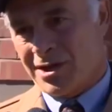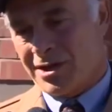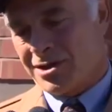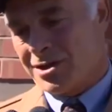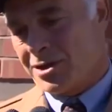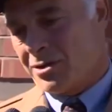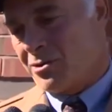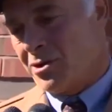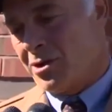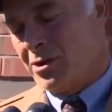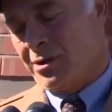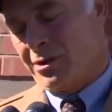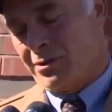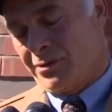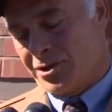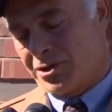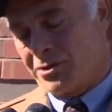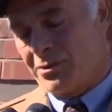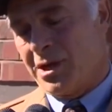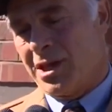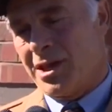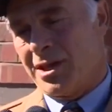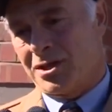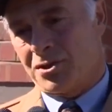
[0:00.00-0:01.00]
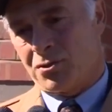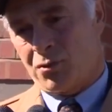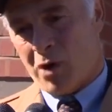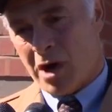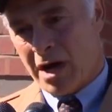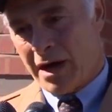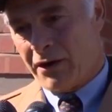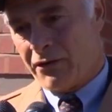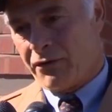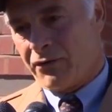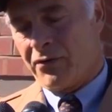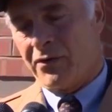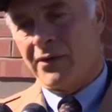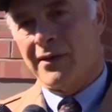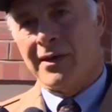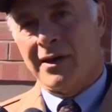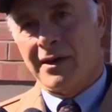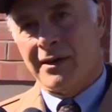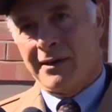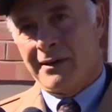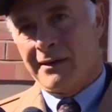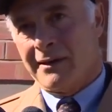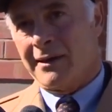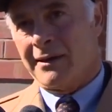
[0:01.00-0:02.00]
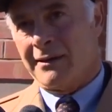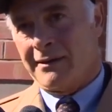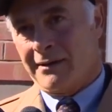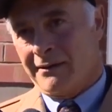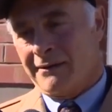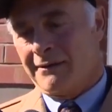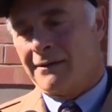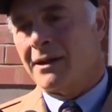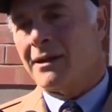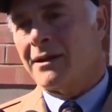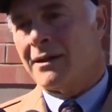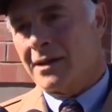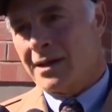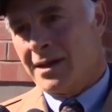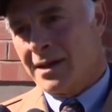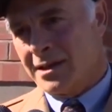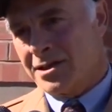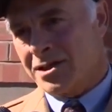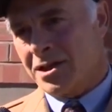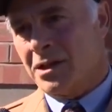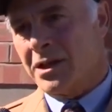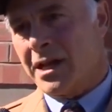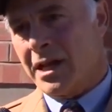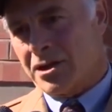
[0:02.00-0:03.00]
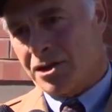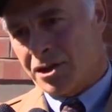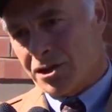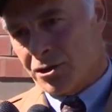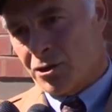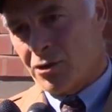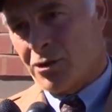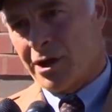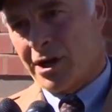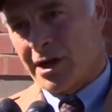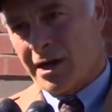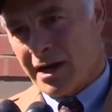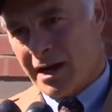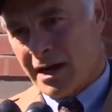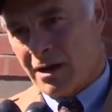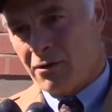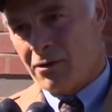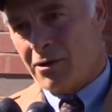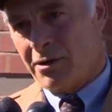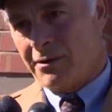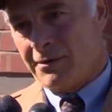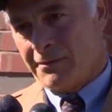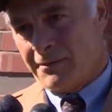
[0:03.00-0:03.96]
six-year-old. He's with his wife. this will get sorted out.